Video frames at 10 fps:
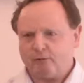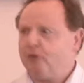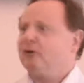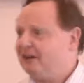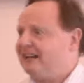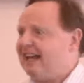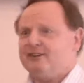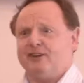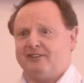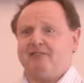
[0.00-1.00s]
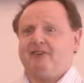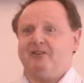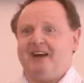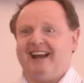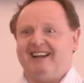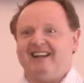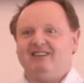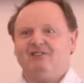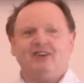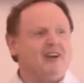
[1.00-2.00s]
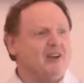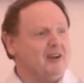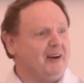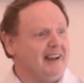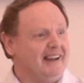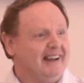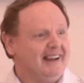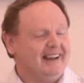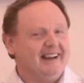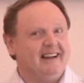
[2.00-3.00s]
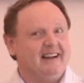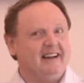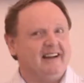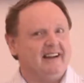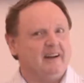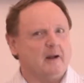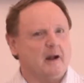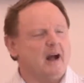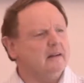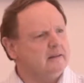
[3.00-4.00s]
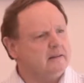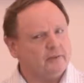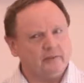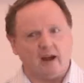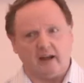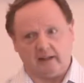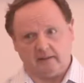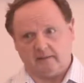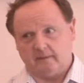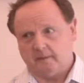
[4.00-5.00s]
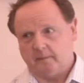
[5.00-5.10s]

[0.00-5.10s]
got fallen natures everywhere, it's very, very undefined.